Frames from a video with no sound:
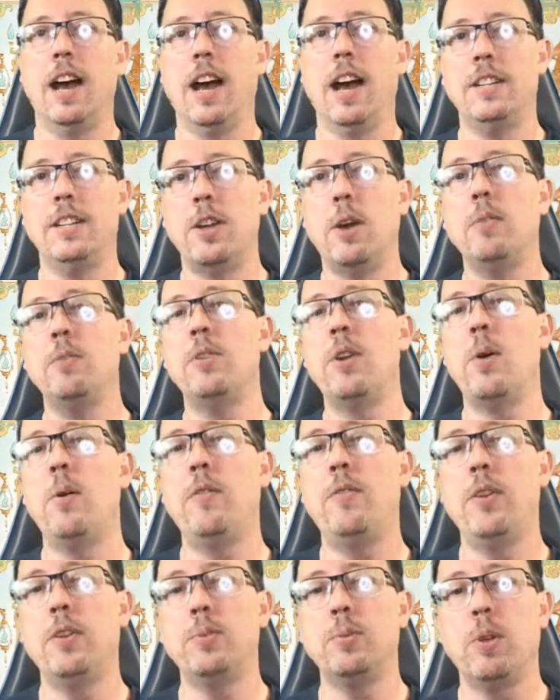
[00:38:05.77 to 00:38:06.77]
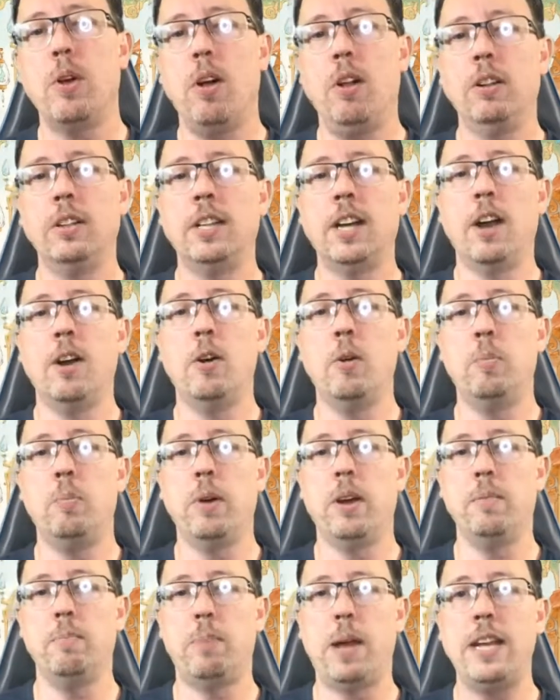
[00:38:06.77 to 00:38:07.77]
I don't know if those will all go,
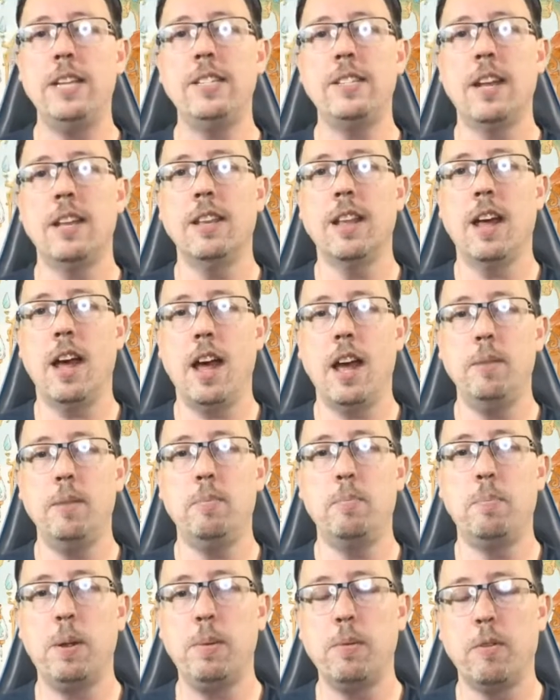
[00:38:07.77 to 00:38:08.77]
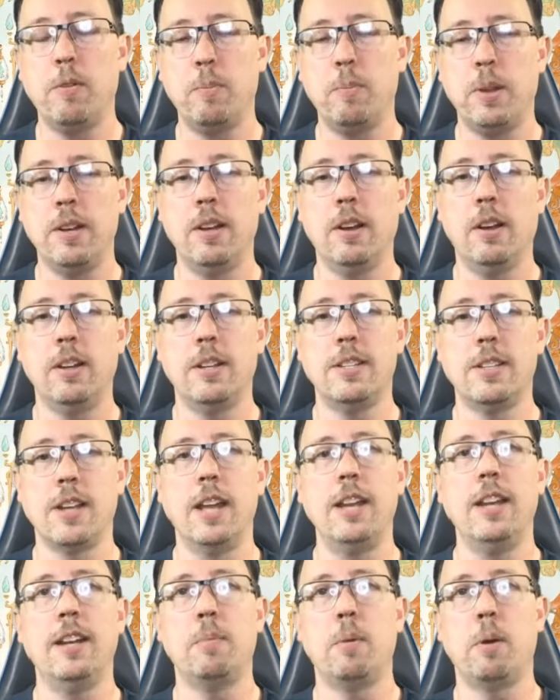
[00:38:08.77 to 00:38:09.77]
but based on the hype, people have been
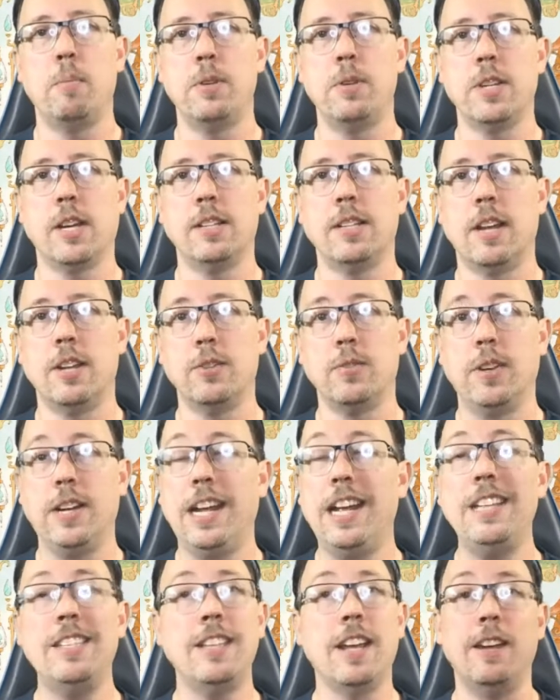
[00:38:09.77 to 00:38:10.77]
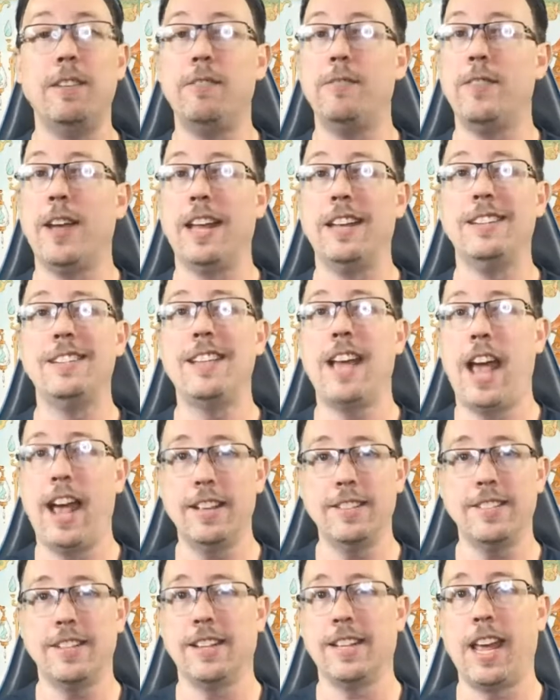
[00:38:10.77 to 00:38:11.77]
excited about Mission Catastrophe. It's a
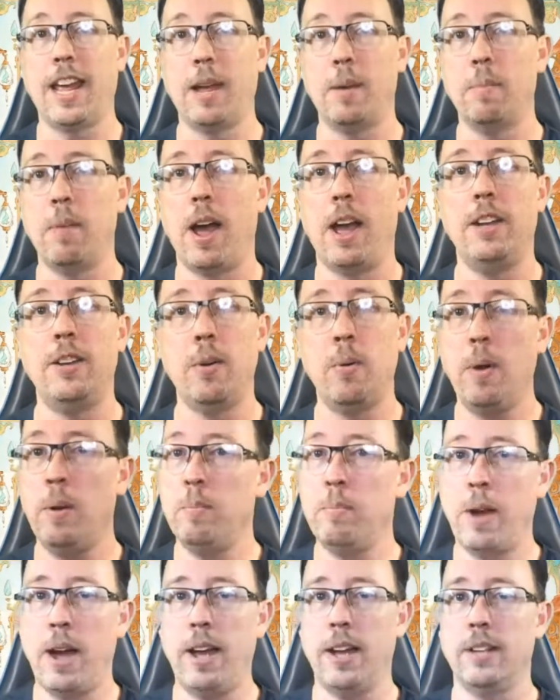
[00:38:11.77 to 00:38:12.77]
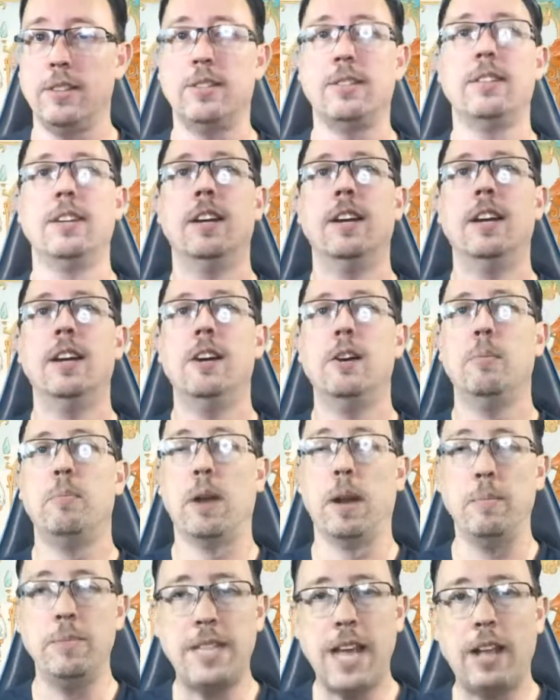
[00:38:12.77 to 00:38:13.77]
fantastic game. I know I'm biased,
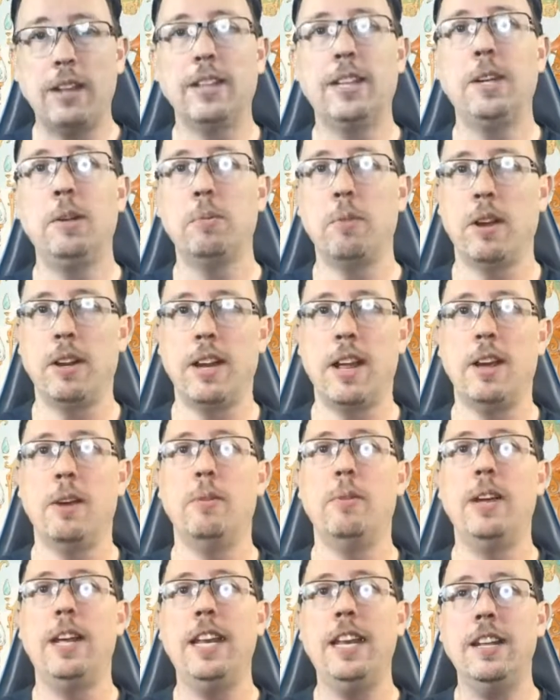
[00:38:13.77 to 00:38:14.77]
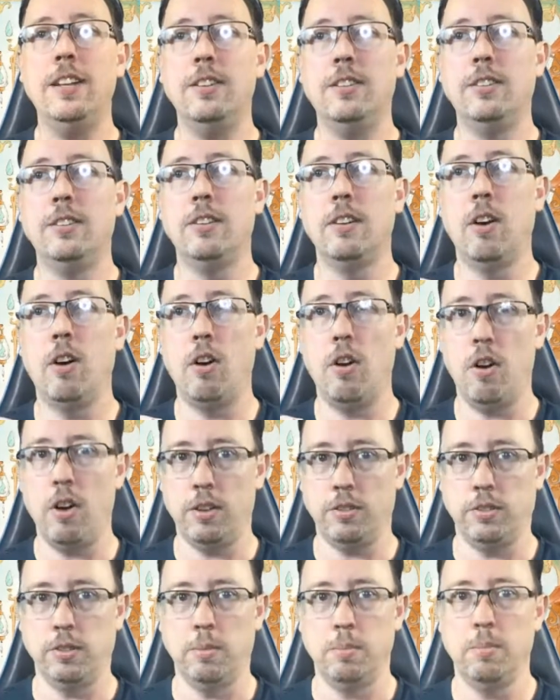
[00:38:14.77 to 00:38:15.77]
but I'm telling you right now, it is
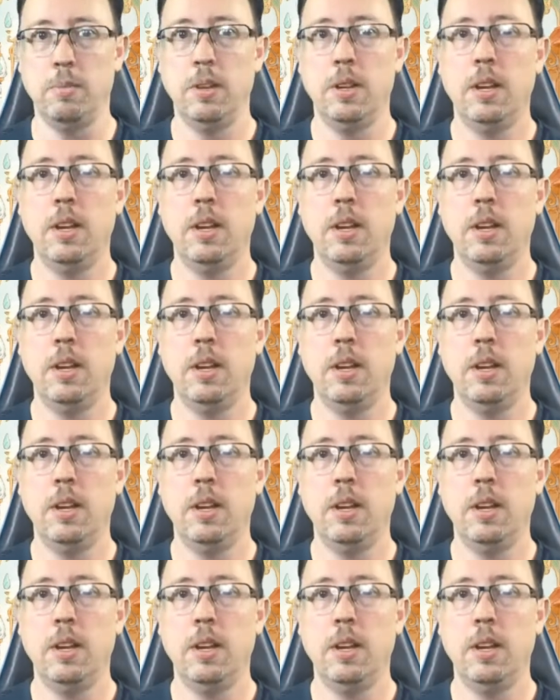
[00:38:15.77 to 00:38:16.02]
awesome.